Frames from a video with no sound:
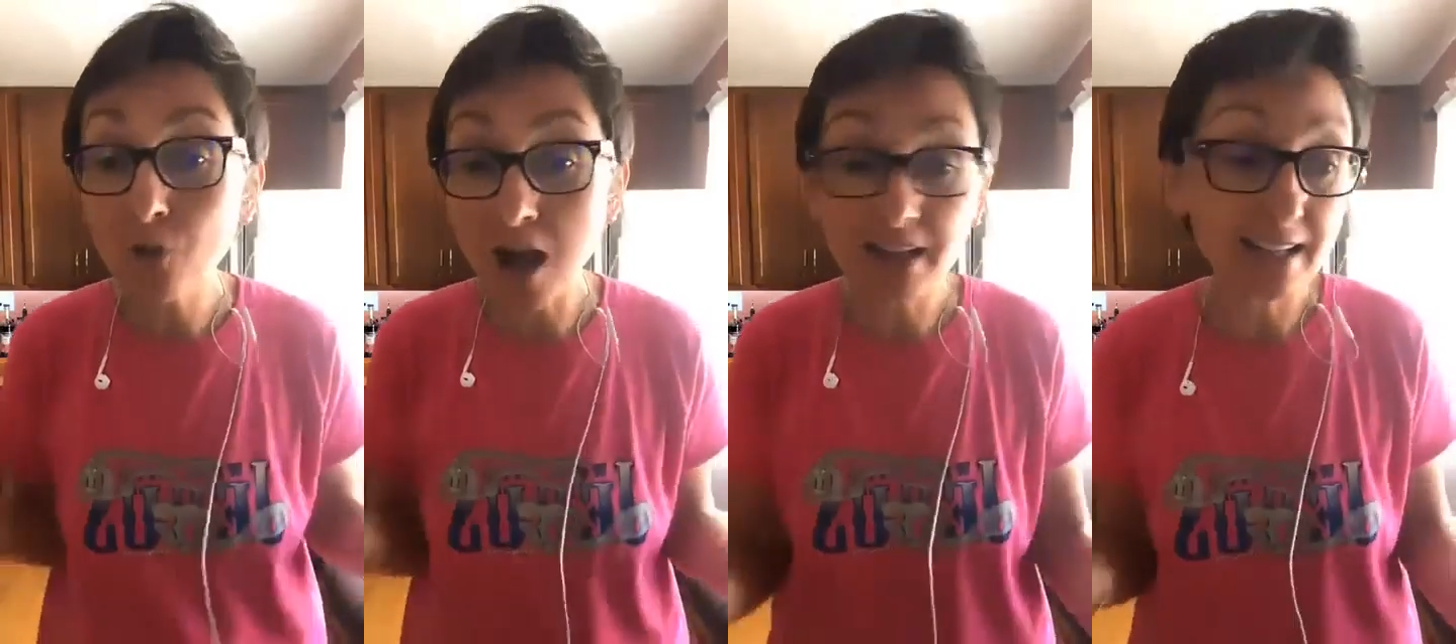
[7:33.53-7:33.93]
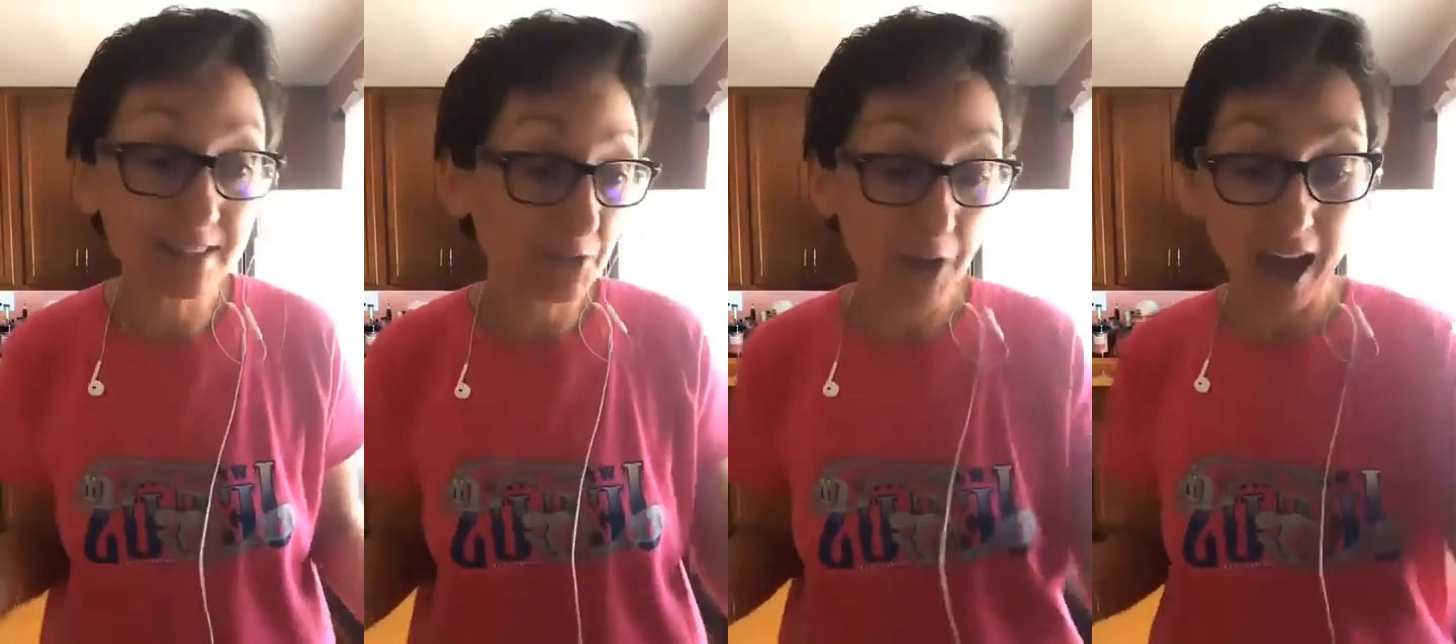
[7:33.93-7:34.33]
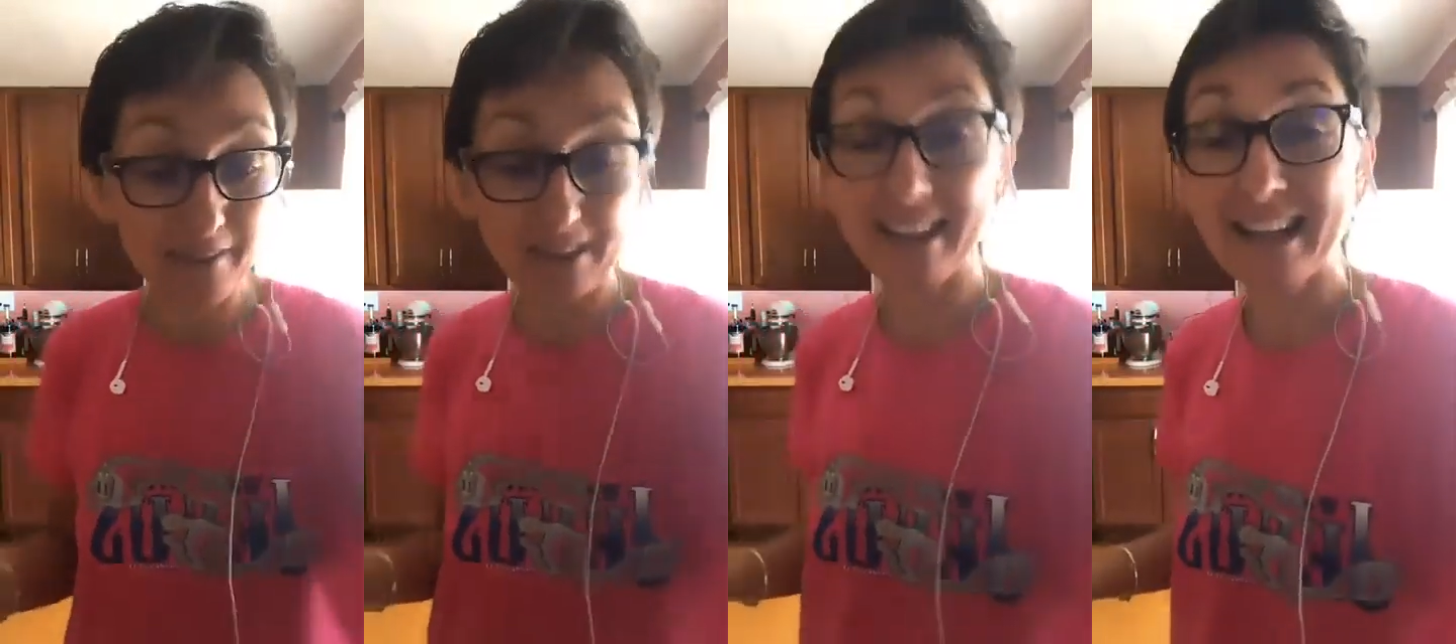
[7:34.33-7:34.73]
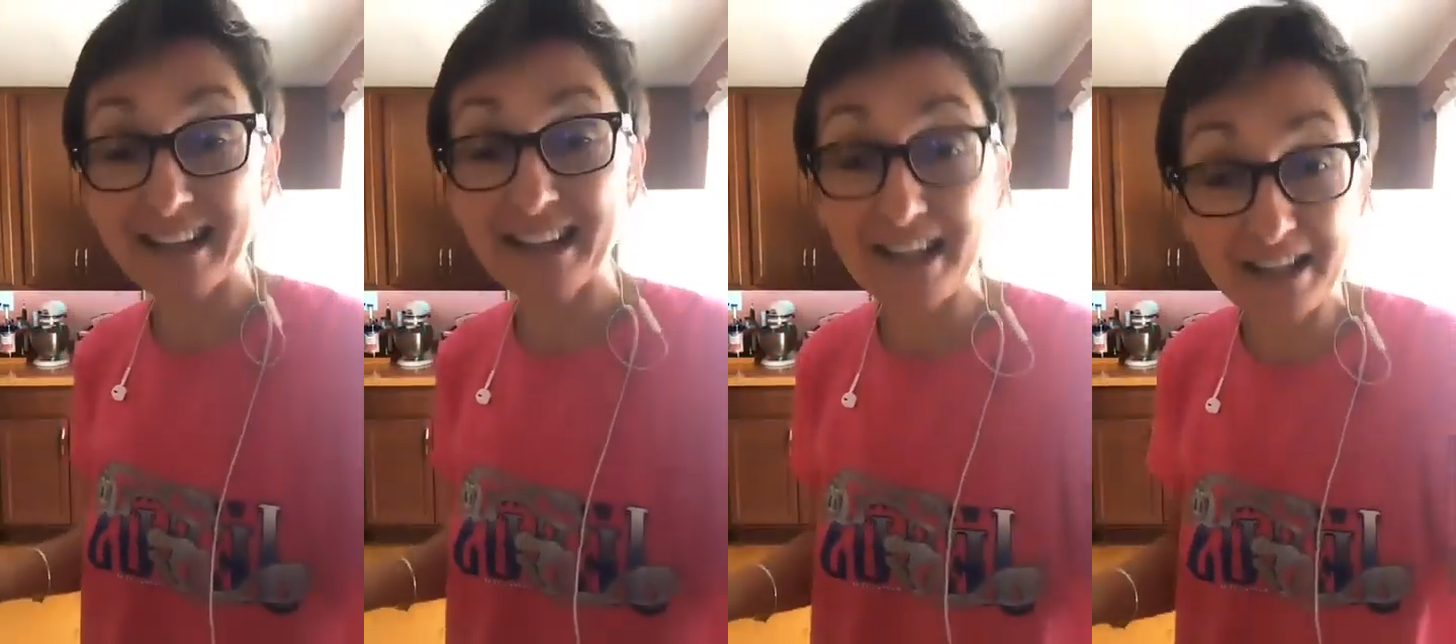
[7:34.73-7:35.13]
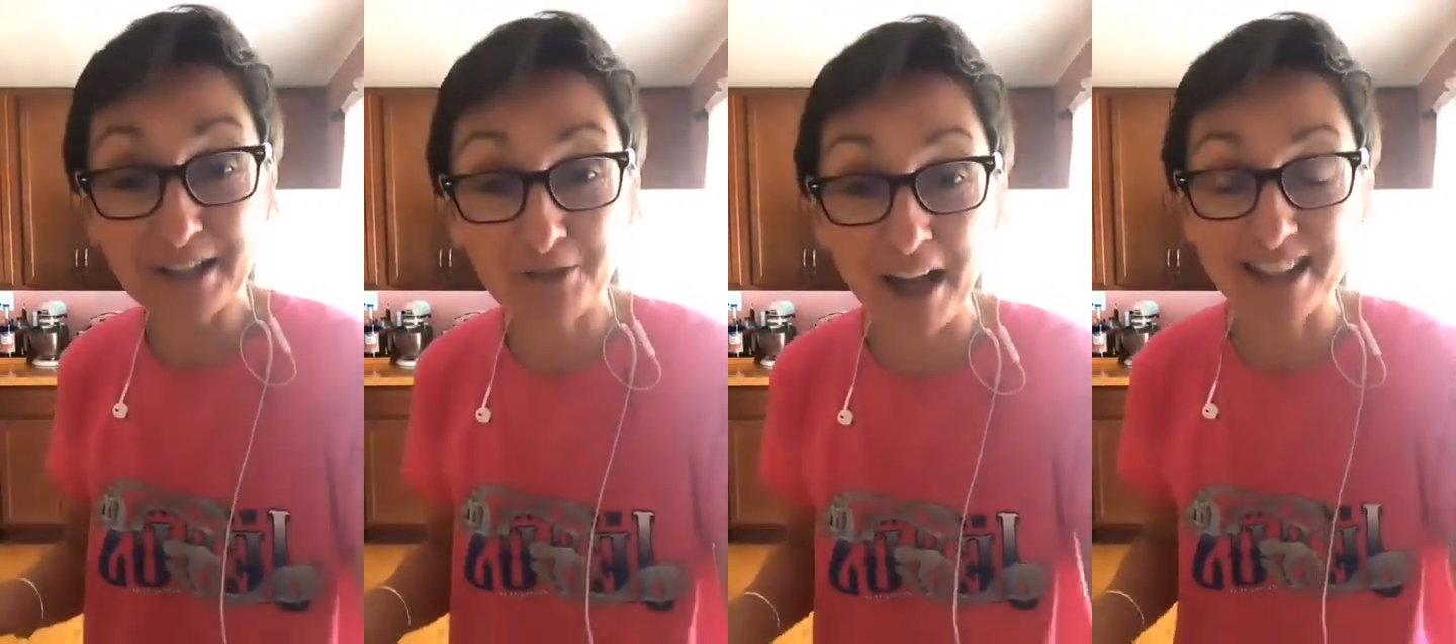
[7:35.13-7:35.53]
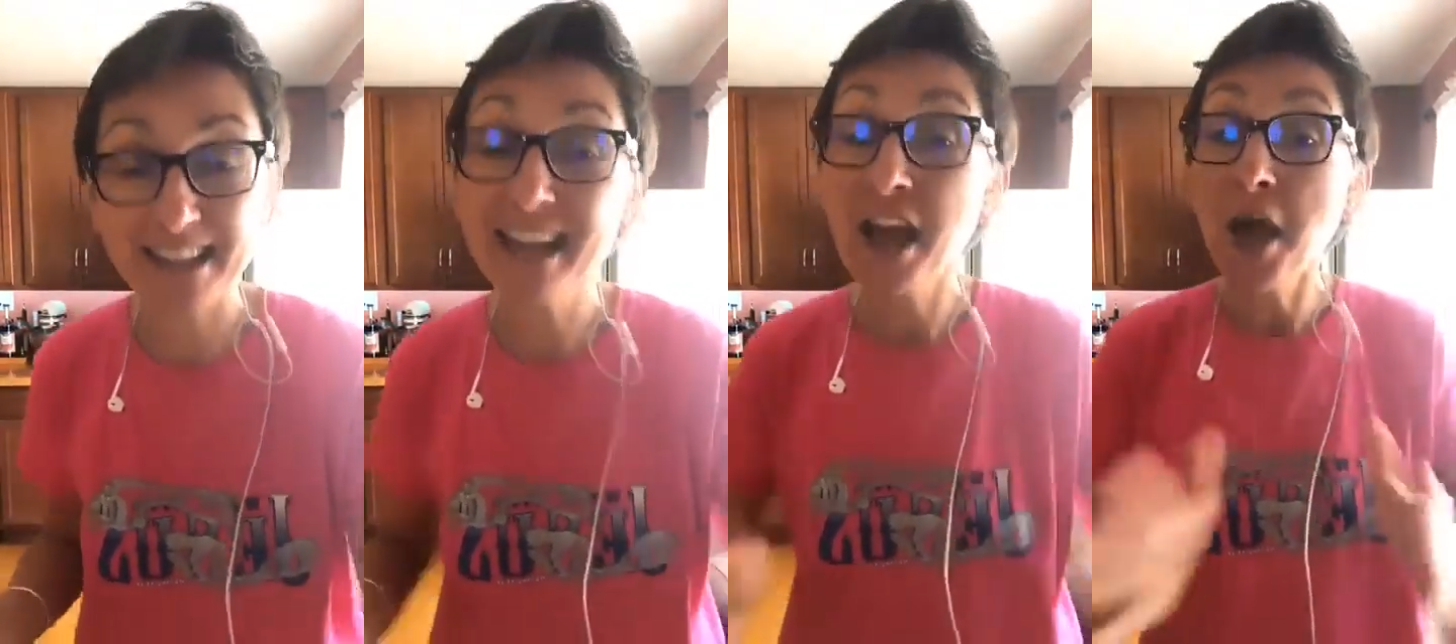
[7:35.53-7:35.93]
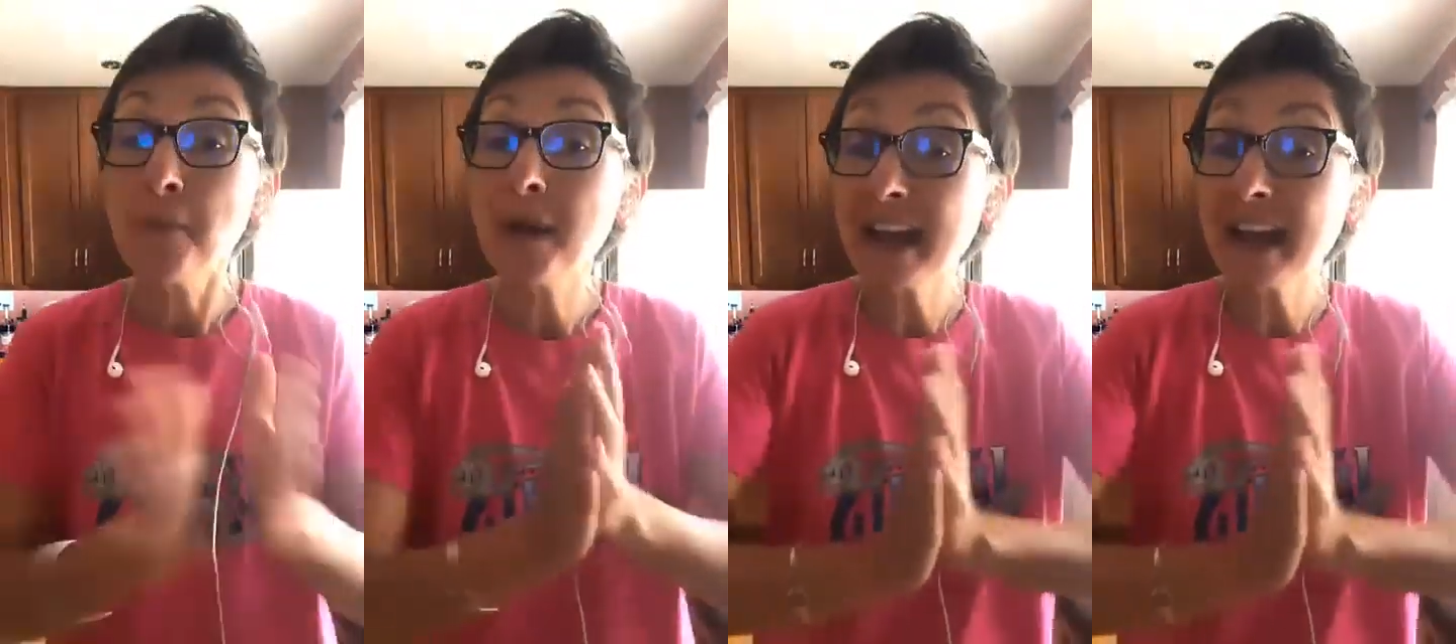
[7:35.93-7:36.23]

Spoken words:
and I wanted to have it in this dressing,